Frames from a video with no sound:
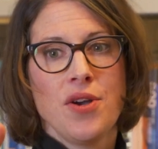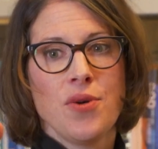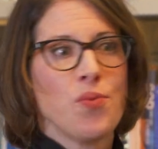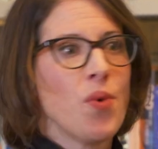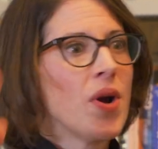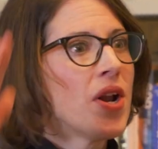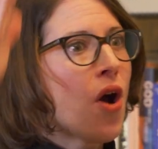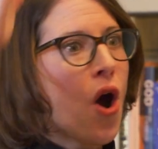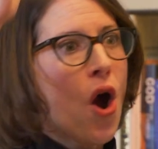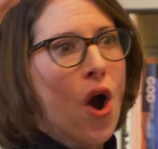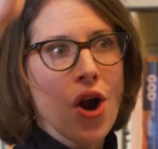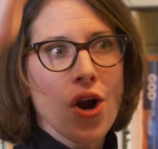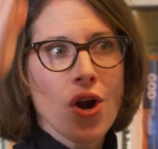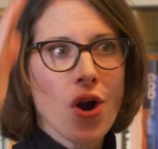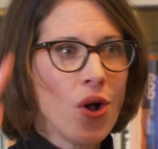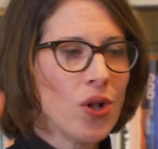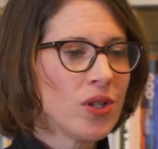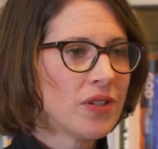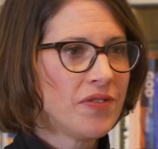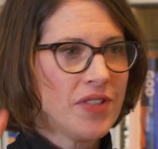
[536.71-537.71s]
what are
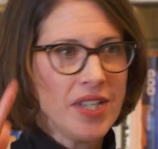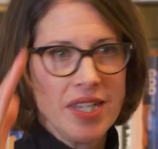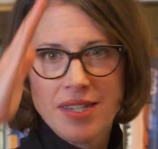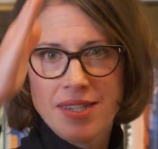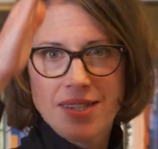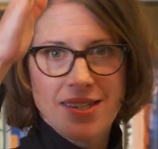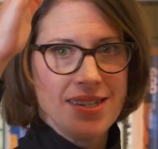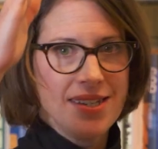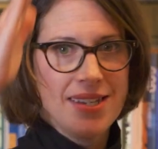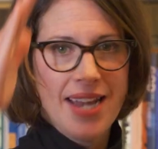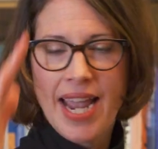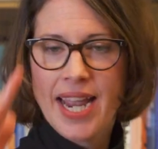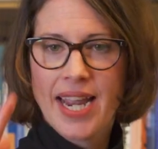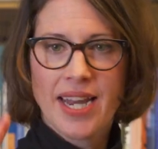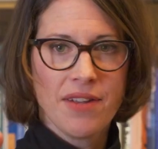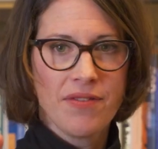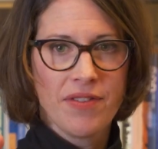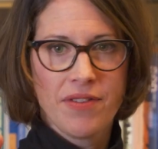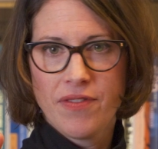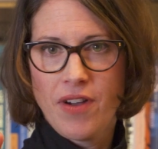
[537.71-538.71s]
all of these
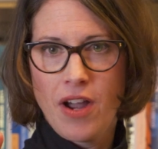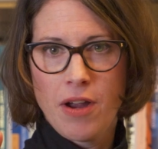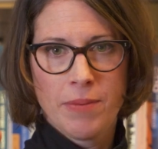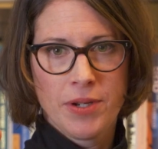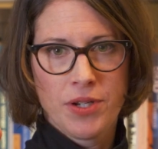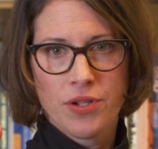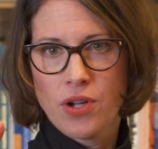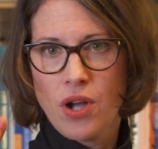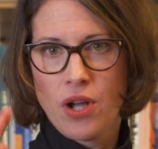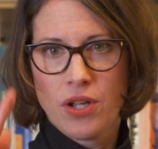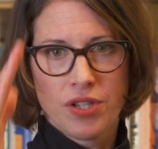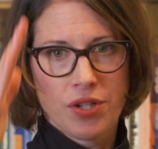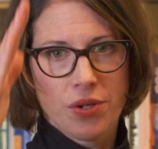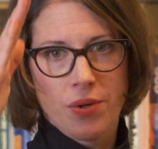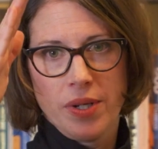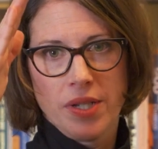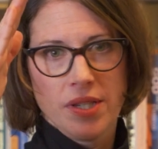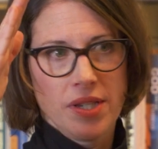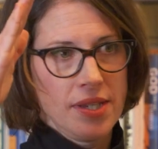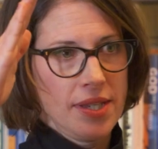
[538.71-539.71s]
negative environmental
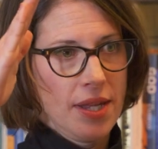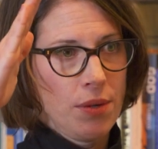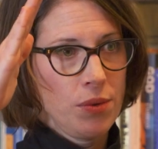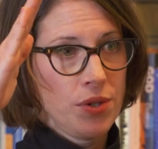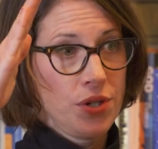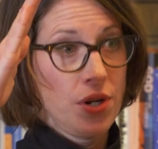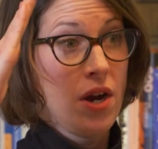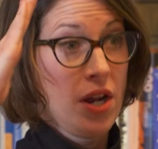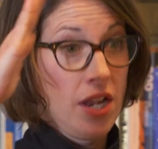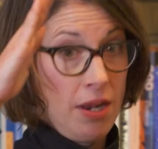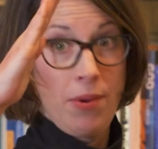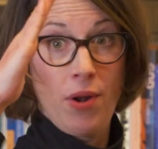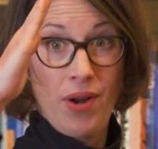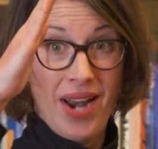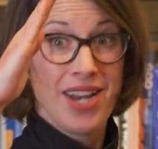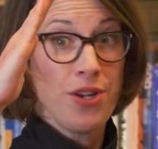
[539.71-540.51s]
consequences that we're talking about?